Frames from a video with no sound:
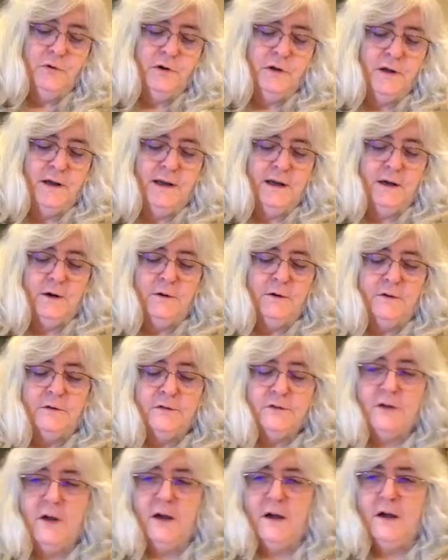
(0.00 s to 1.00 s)

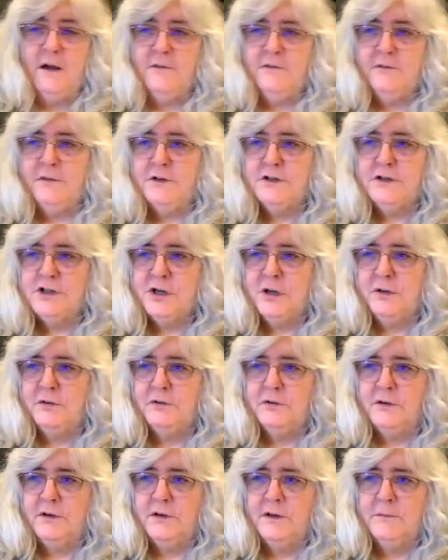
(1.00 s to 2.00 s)
layers of the
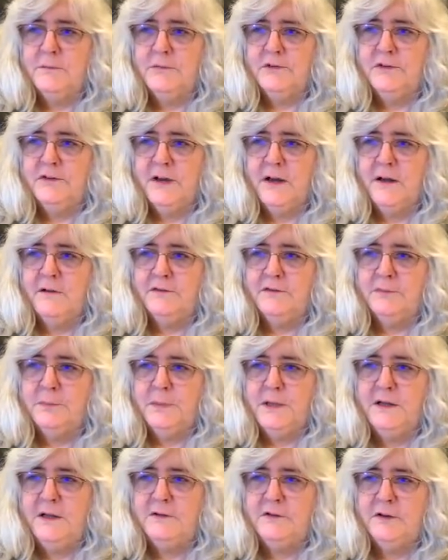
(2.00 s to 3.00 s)
children themselves,
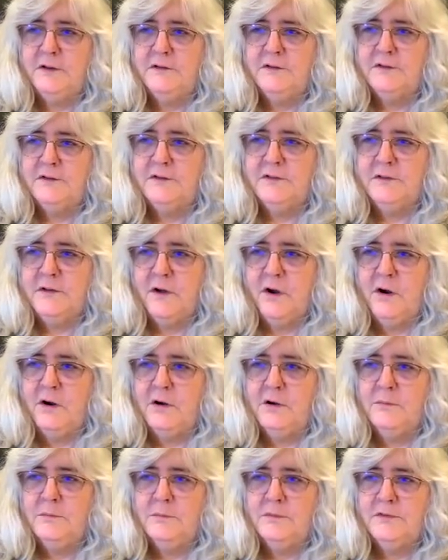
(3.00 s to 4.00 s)
pieces,
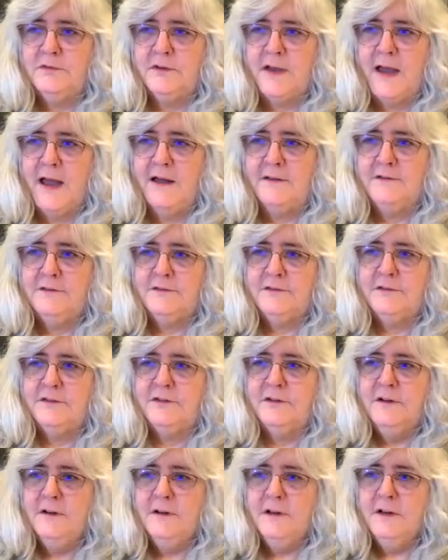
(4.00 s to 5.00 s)
arms,
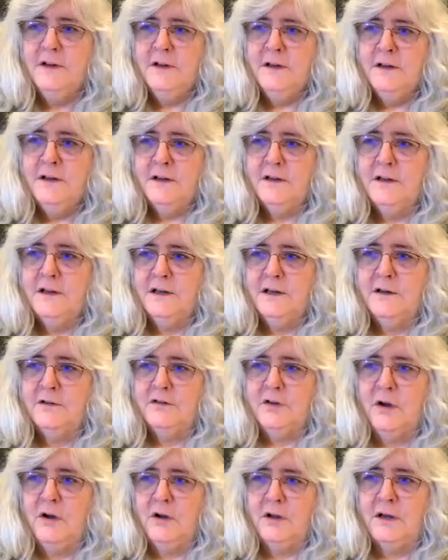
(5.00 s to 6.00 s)
hats, a little
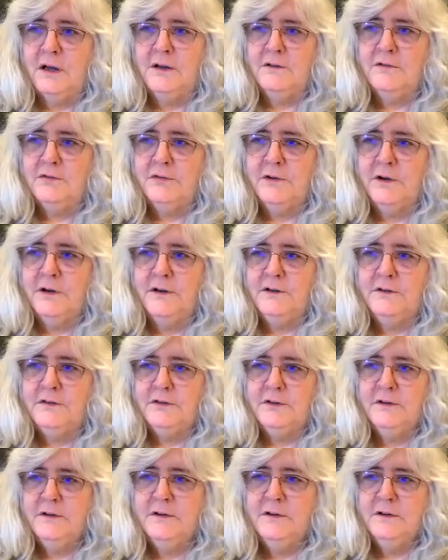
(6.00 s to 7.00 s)
dog in
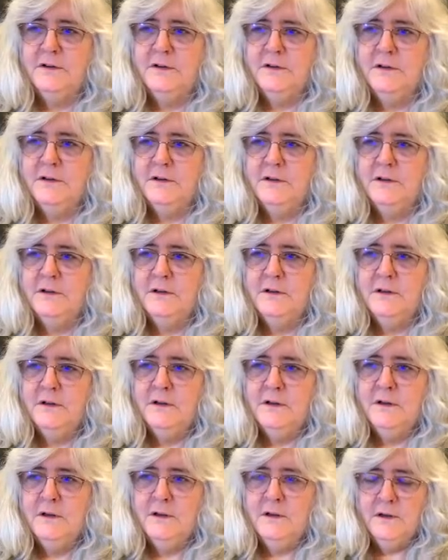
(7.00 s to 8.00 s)
front.
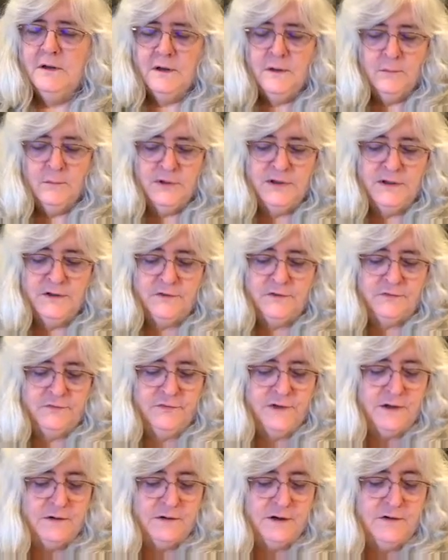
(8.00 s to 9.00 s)
But it's
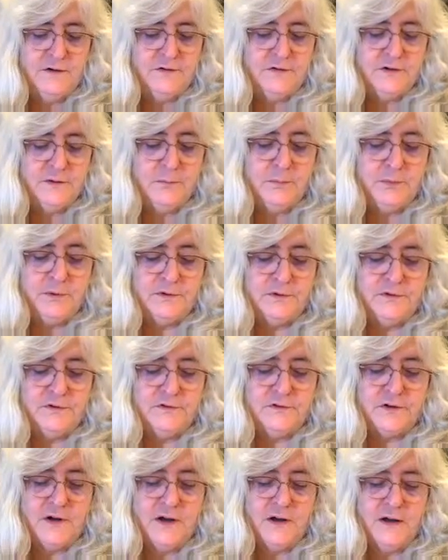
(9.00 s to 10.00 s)
very simple
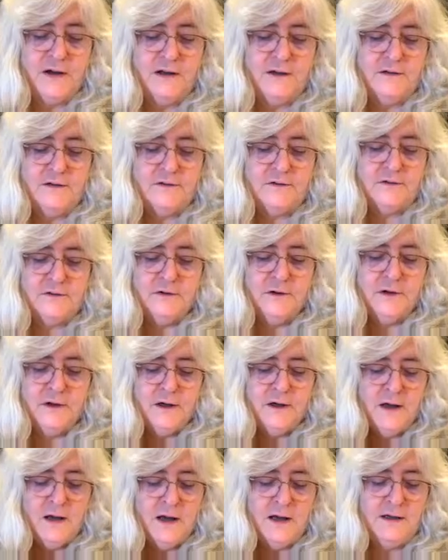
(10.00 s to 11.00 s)
designs.
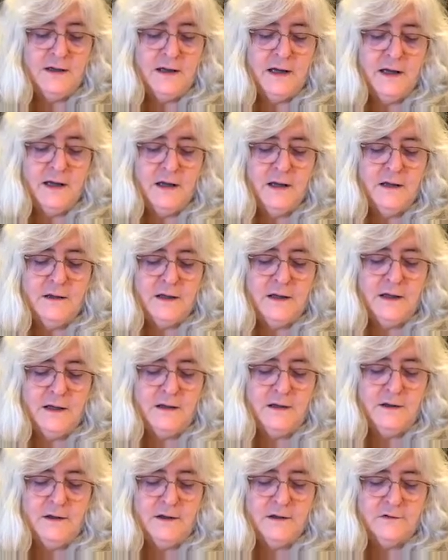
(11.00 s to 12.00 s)
Again,
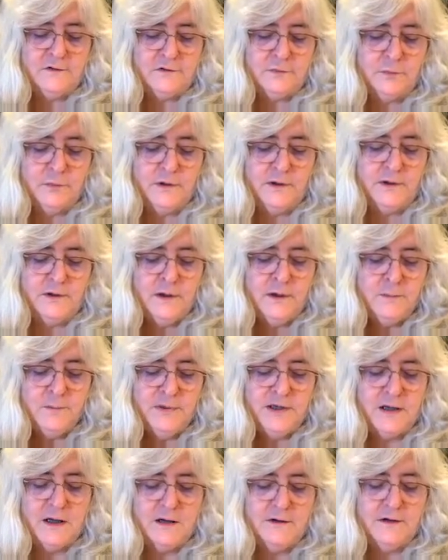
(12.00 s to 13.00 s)
in this one,
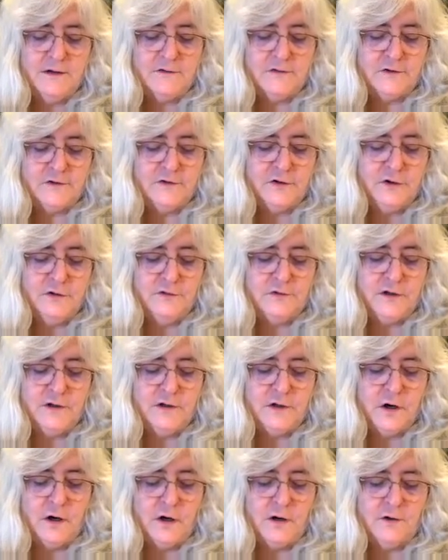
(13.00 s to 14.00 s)
because this is using
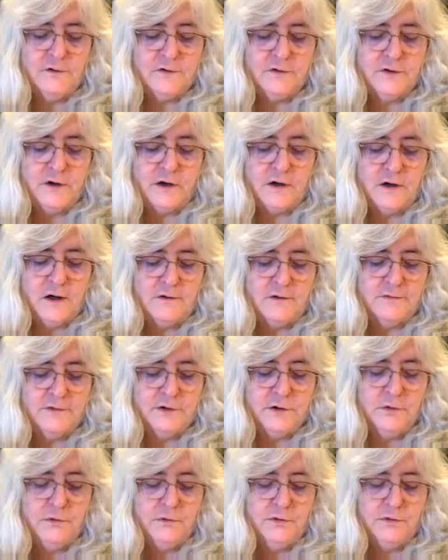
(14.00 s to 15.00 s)
the cardstock off the
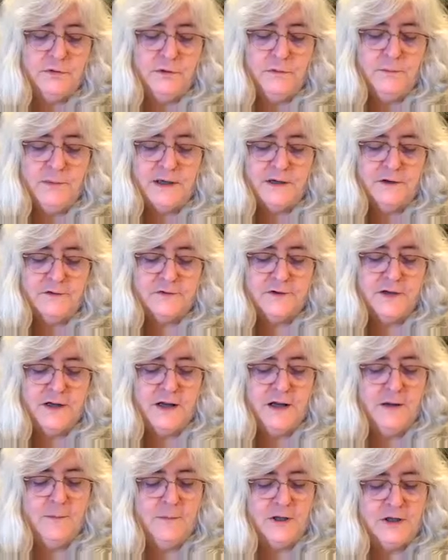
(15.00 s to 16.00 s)
corner, and because the
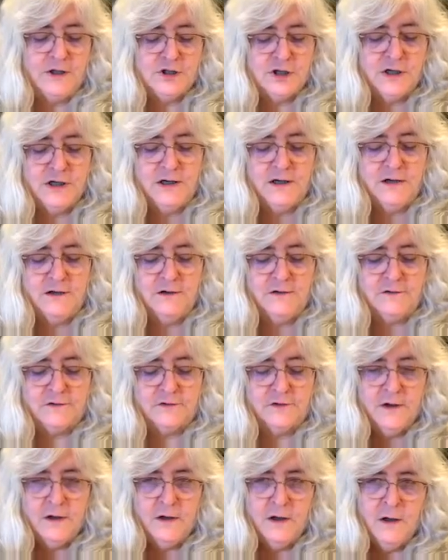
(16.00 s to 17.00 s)
image is
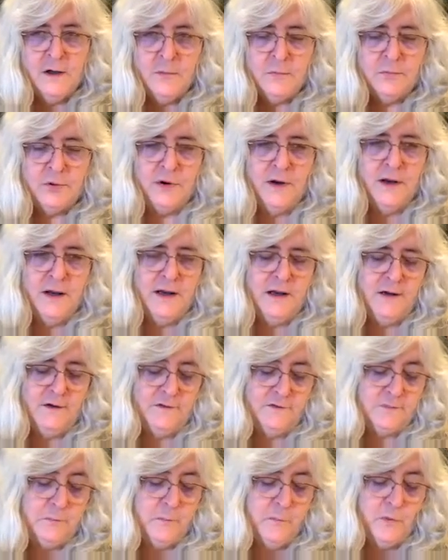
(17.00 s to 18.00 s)

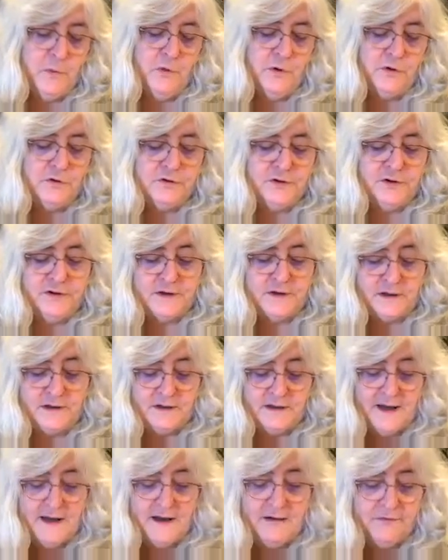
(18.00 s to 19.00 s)
more to the
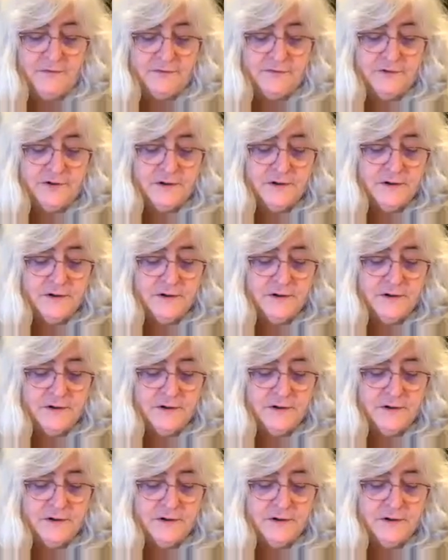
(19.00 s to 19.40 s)
left,